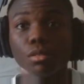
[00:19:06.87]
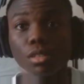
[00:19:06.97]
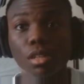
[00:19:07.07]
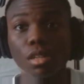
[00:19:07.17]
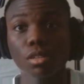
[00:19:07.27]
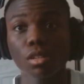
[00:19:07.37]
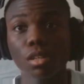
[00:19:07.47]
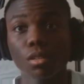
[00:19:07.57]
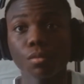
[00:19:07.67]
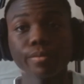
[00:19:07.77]
Yeah,
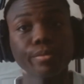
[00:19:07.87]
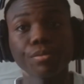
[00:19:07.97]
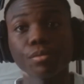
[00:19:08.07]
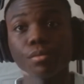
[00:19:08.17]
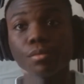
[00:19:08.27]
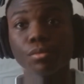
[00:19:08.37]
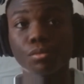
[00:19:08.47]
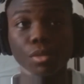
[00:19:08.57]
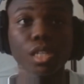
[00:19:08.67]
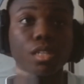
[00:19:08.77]
copyright nigga, I ain't gonna
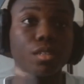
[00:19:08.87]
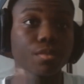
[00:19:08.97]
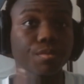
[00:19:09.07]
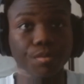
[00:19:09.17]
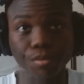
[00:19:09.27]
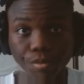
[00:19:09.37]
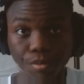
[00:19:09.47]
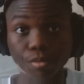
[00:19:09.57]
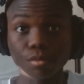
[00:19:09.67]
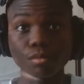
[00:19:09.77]
lie.
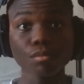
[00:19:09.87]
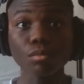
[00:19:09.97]
Man.